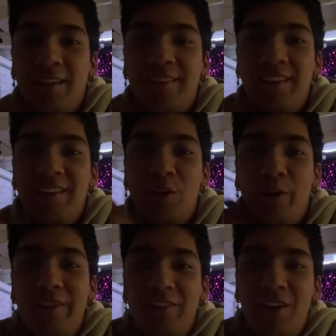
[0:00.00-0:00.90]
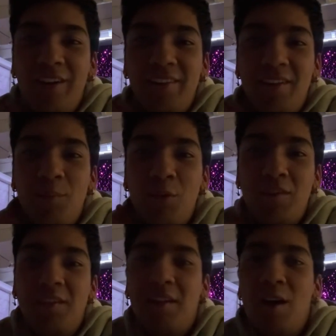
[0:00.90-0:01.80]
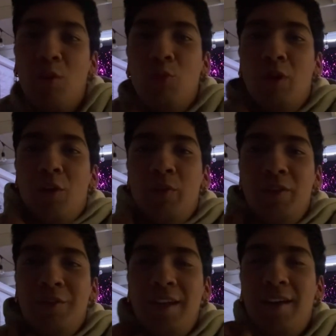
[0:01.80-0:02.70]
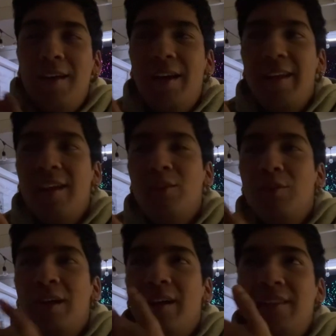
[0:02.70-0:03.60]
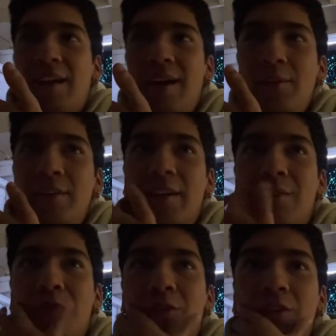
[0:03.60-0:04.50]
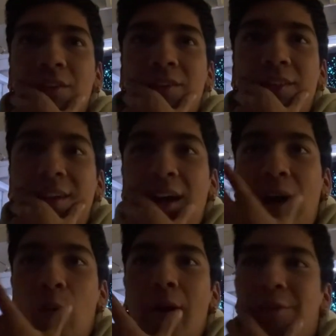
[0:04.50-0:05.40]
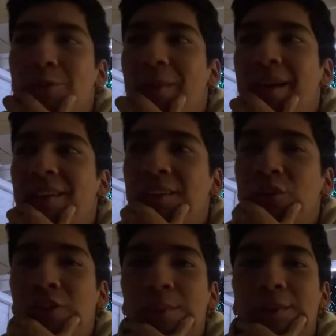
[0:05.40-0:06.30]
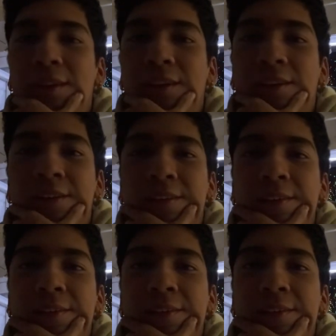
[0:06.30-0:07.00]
Let's say DOA sock is at a prison. How do how do we do that? I can't do that in the outside, of course. I will have to make a little something.